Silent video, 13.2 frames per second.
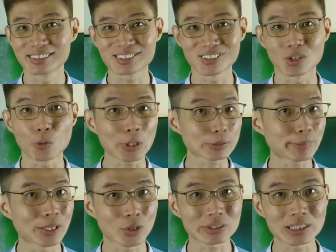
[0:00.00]
So, what's
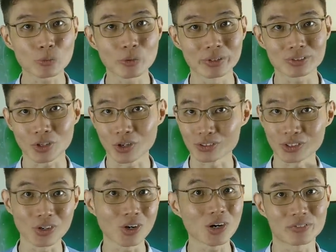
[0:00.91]
my long-term views on
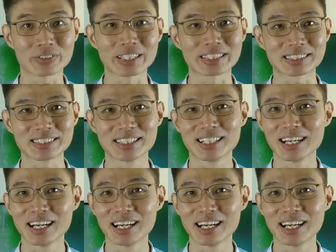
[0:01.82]
all of this?